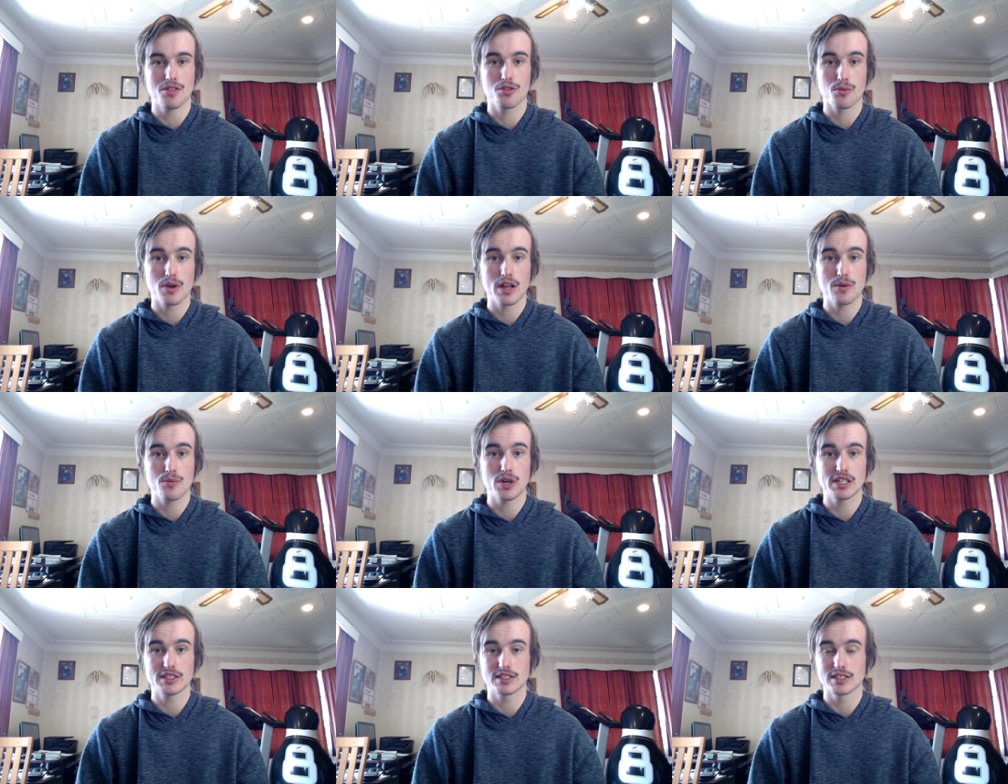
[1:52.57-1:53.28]
3
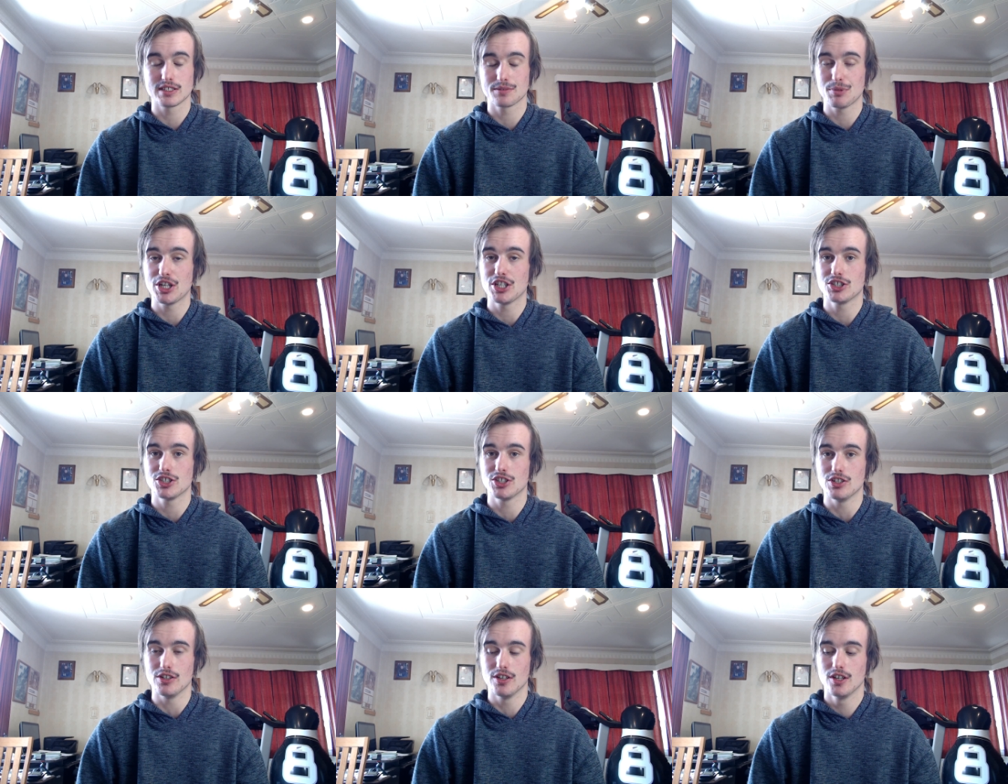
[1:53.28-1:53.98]
week
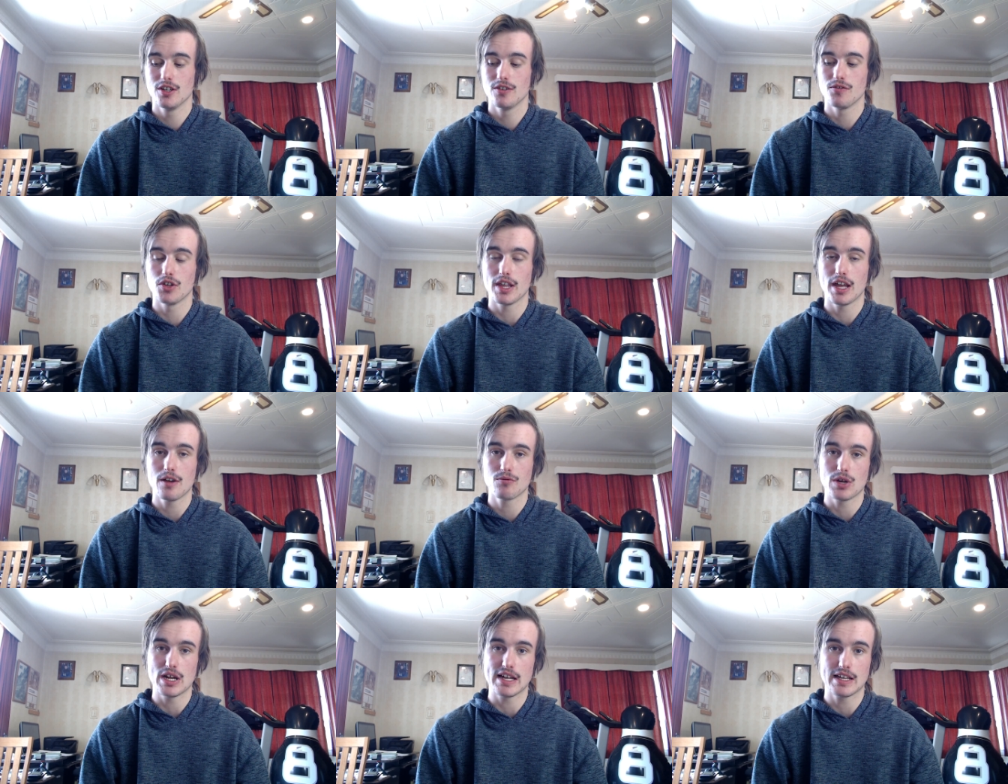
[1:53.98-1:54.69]
suspension for
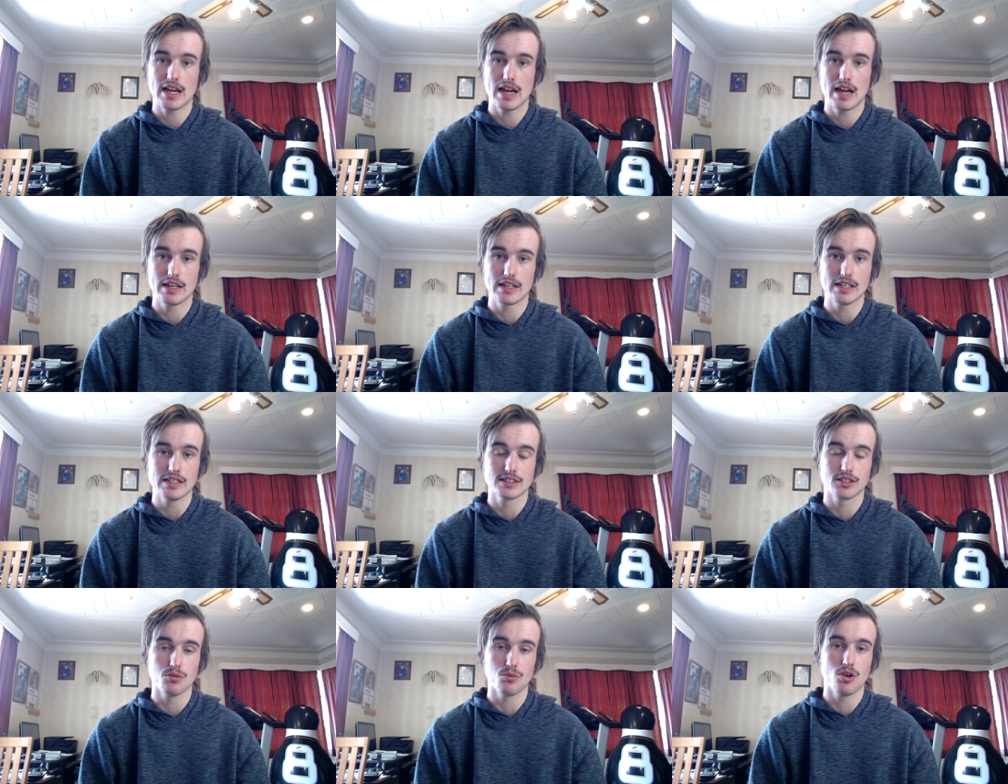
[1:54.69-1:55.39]
that red card
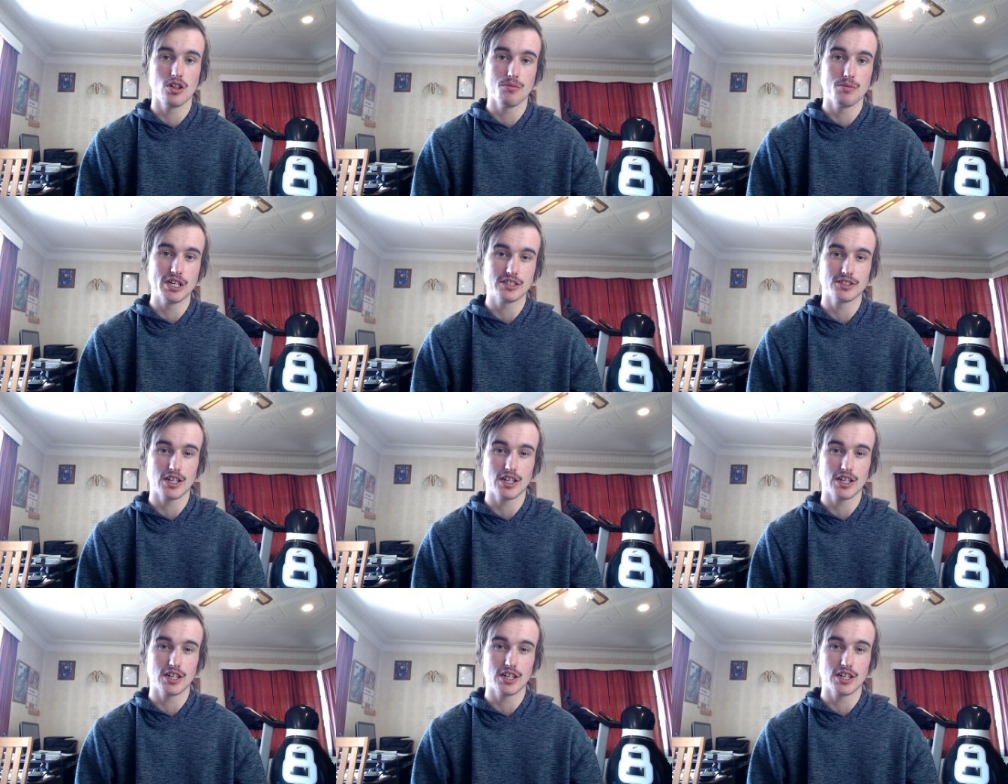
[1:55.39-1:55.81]
against the Wallabies,